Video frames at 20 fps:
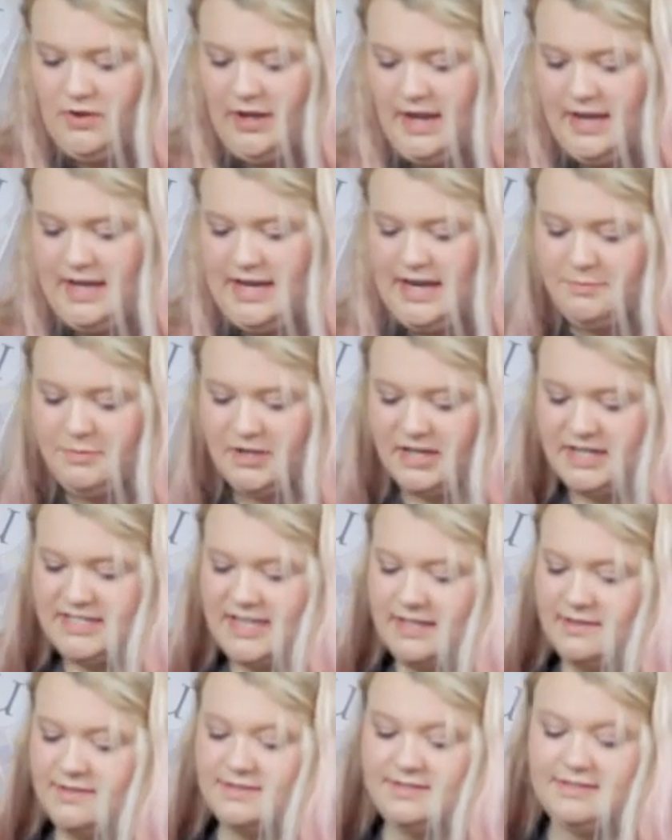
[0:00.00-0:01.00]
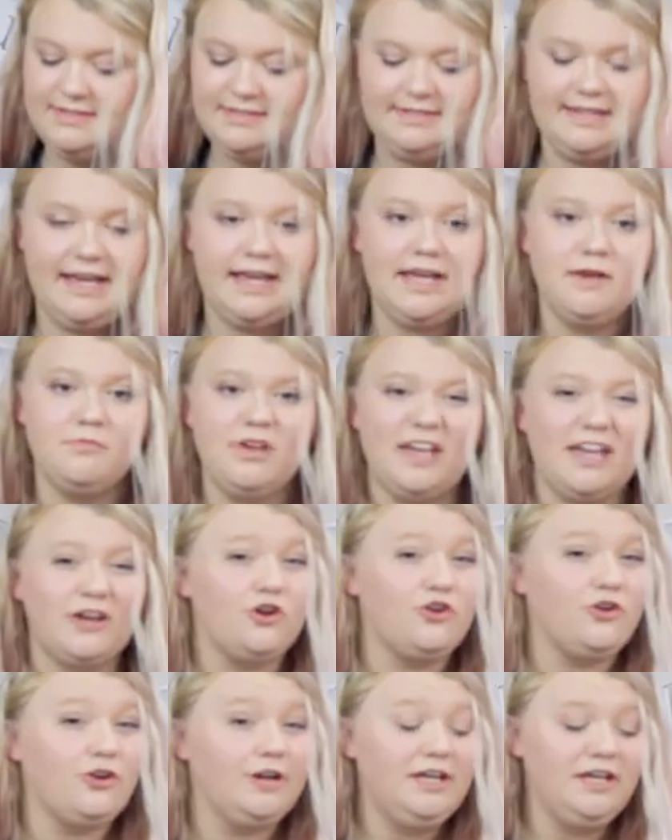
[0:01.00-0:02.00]
Okay, and I'm going to take this same like
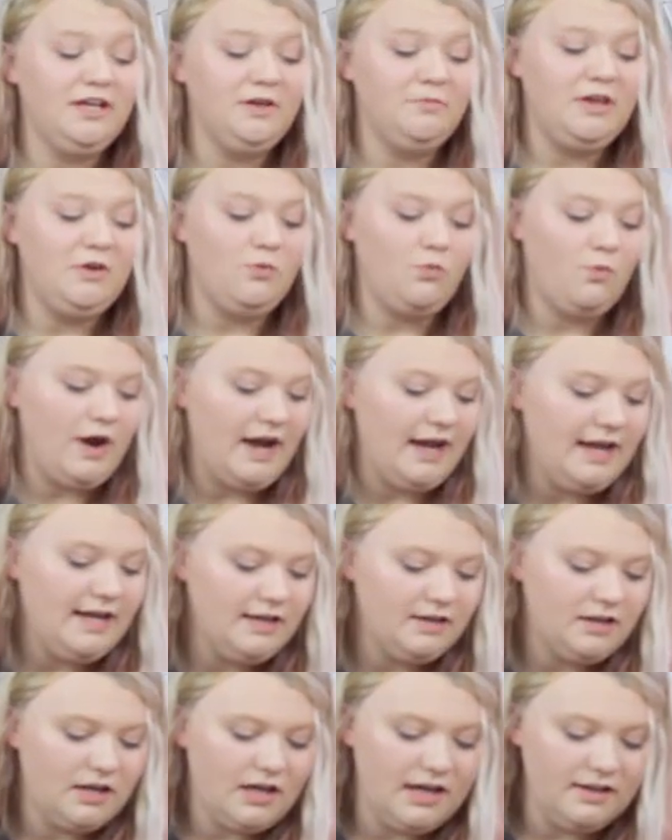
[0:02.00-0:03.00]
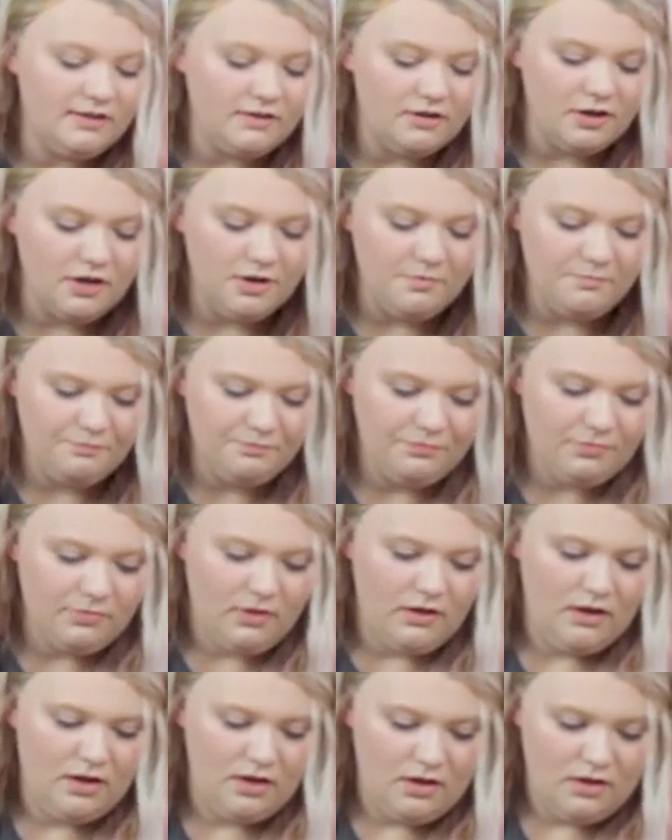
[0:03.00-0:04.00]
creamy white color
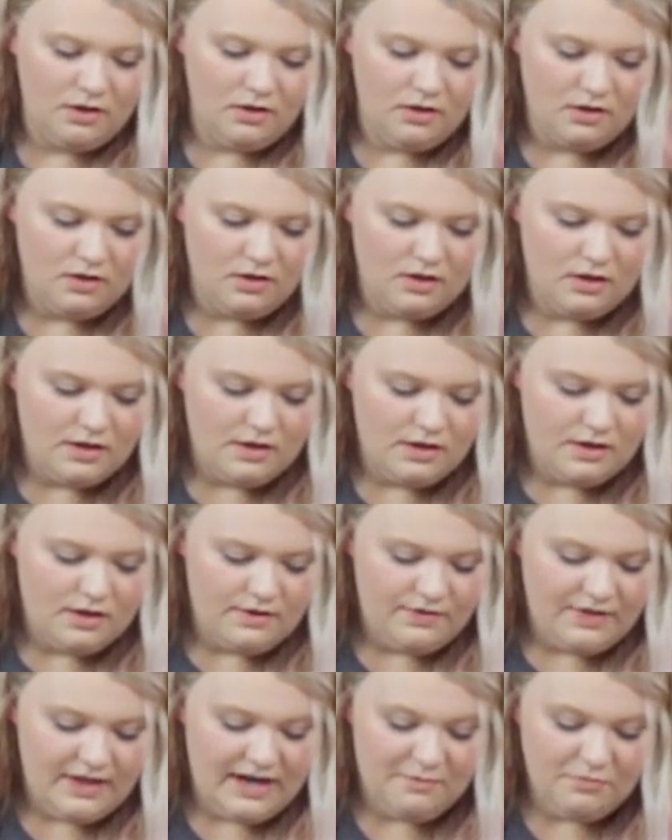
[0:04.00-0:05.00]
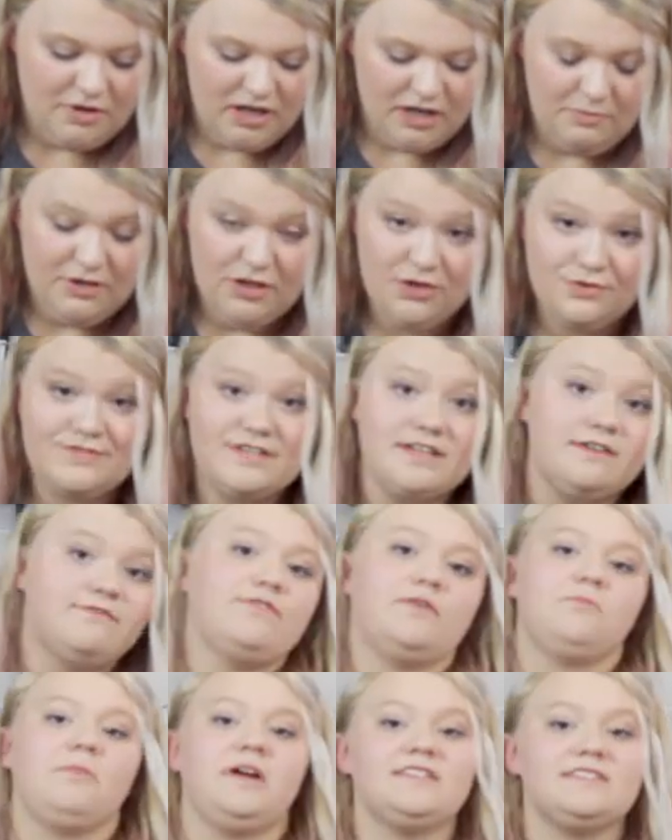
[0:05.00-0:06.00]
that I'm going to be using
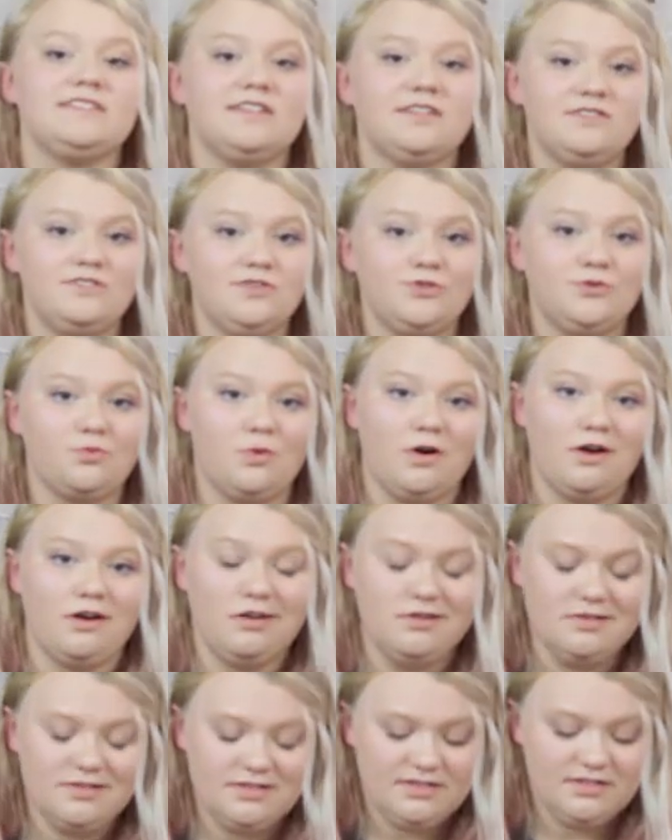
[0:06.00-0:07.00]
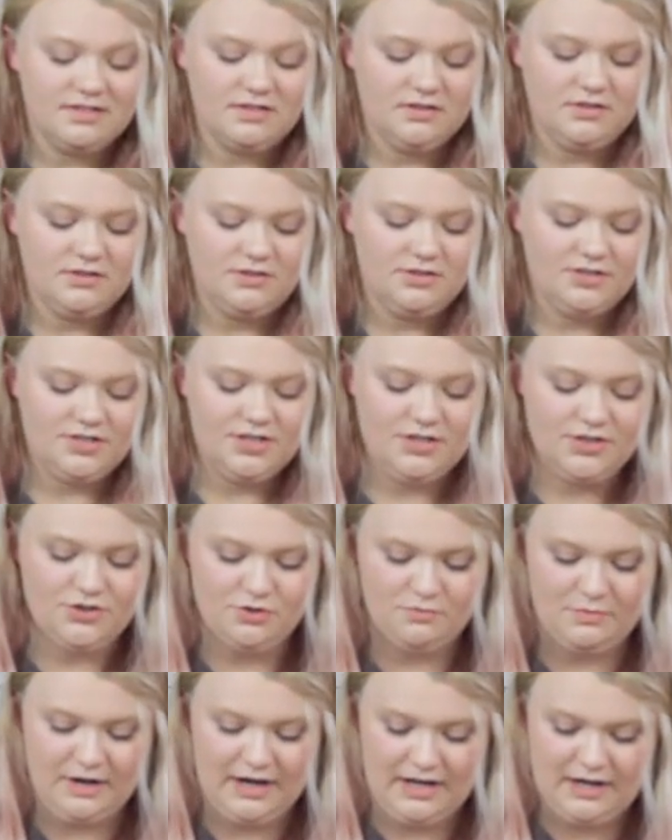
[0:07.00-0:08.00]
for my stenciled words to
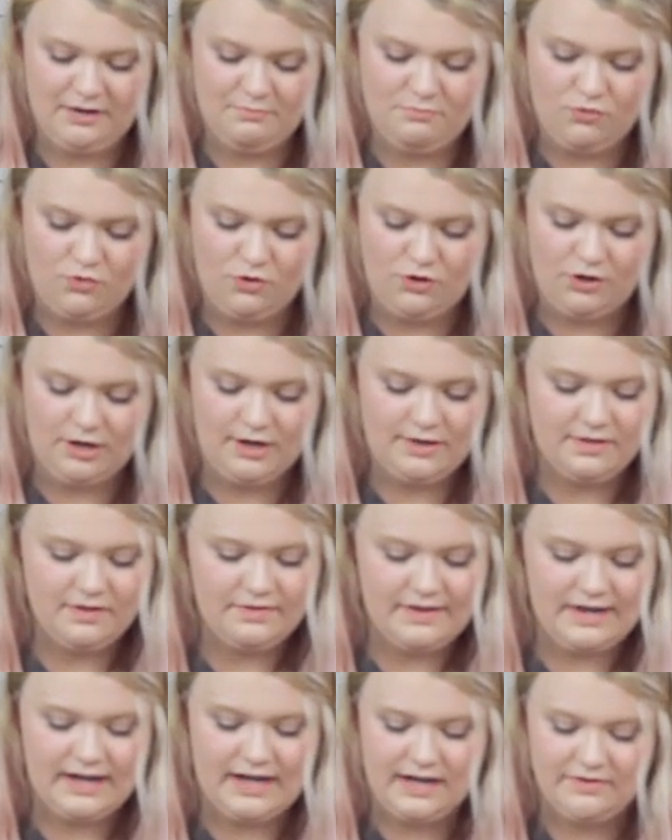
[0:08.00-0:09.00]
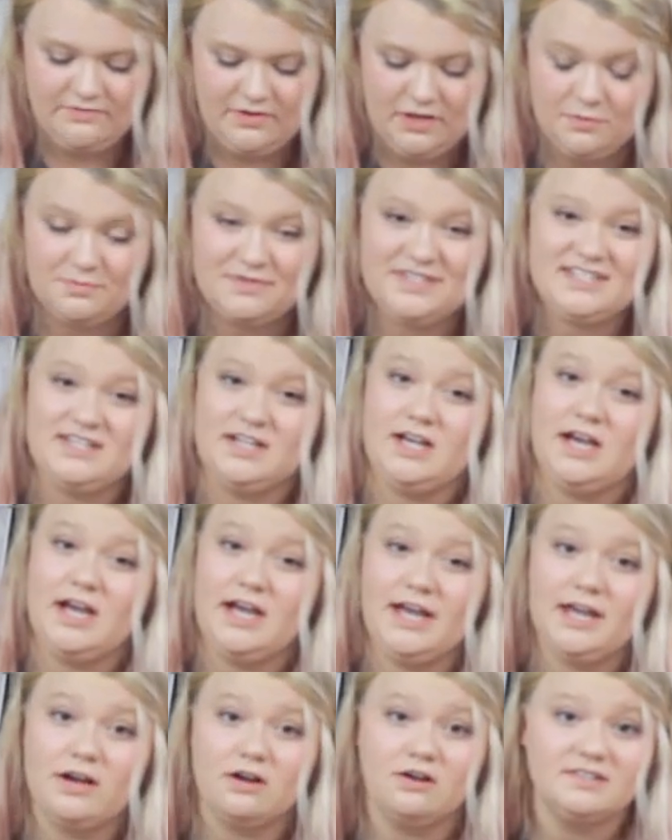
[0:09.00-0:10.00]
do my border. I think that kind of helps
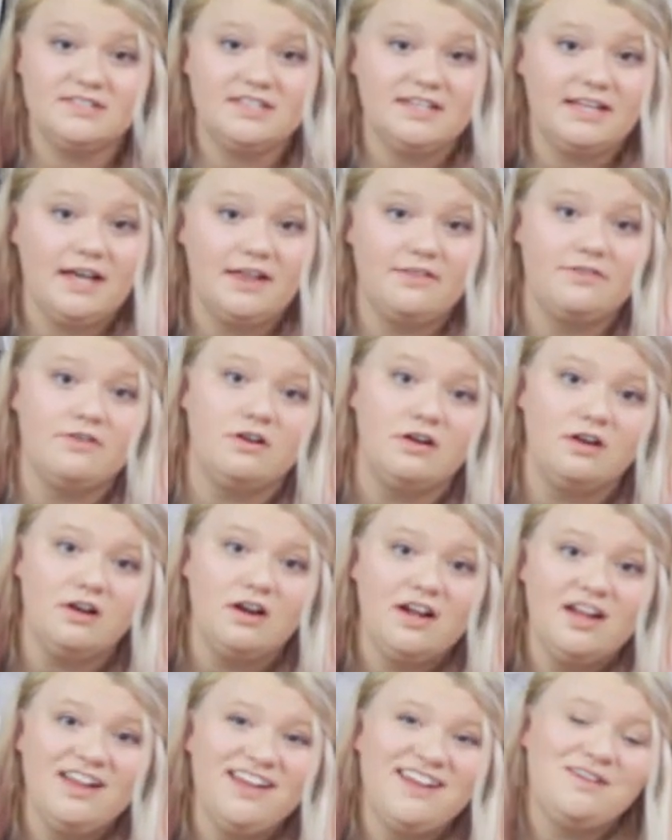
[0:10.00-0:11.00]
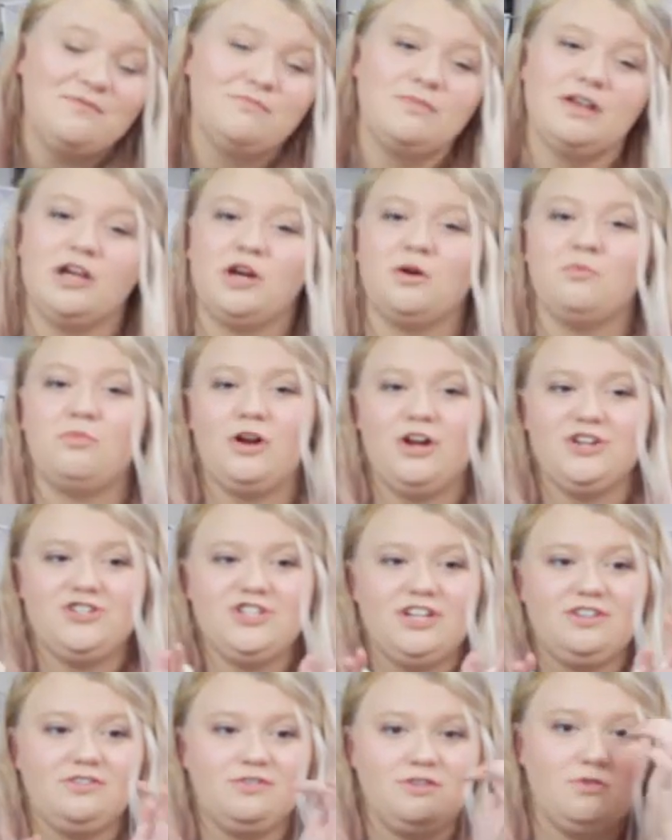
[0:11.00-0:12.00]
tie it all together, make your
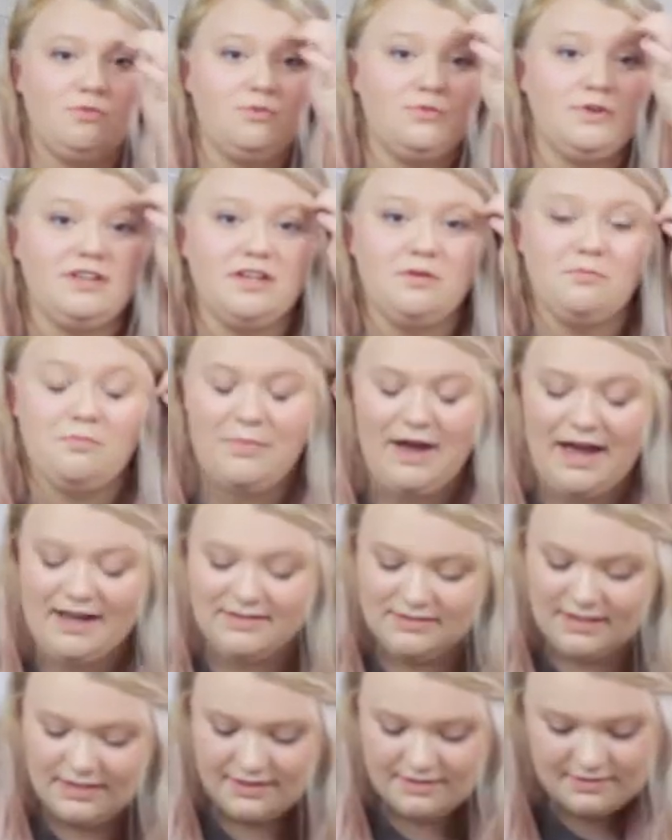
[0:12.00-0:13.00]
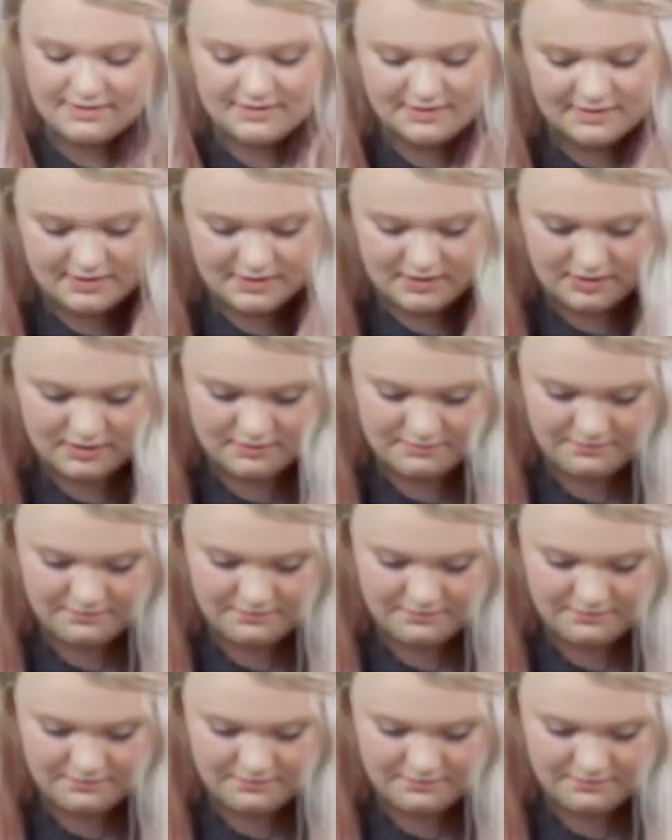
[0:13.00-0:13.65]
project look really balanced.